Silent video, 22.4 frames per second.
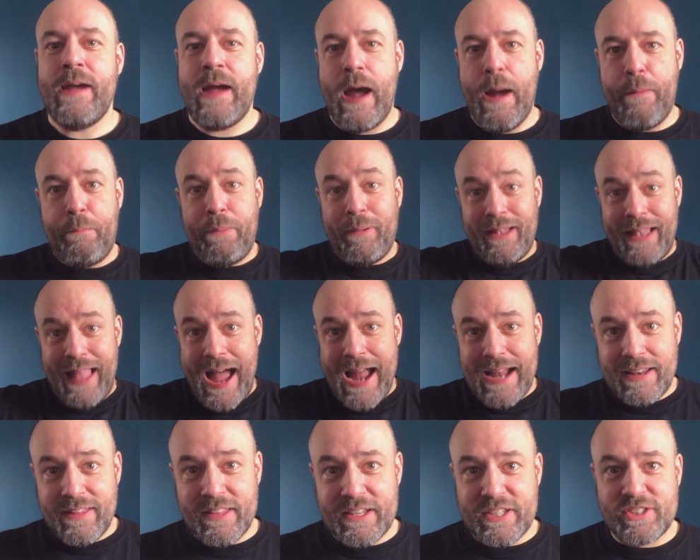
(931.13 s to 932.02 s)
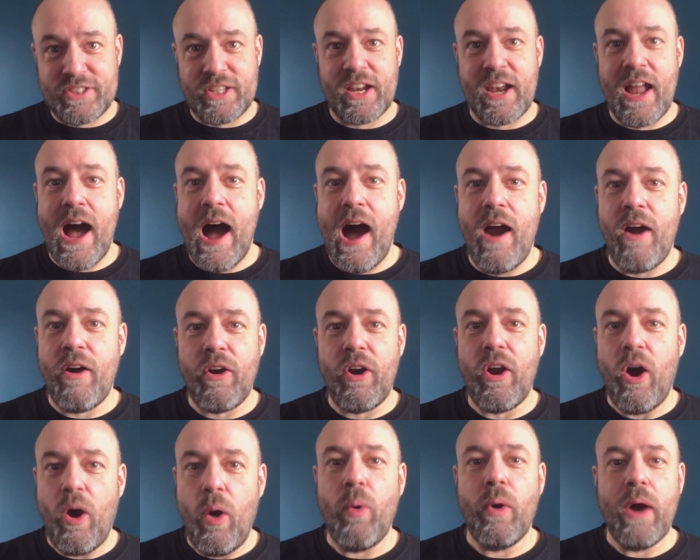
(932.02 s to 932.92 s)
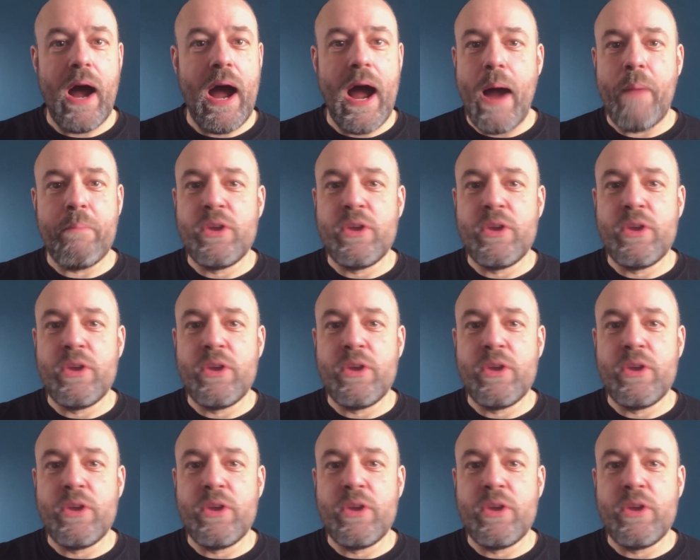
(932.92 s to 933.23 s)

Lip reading: applied to this scenario,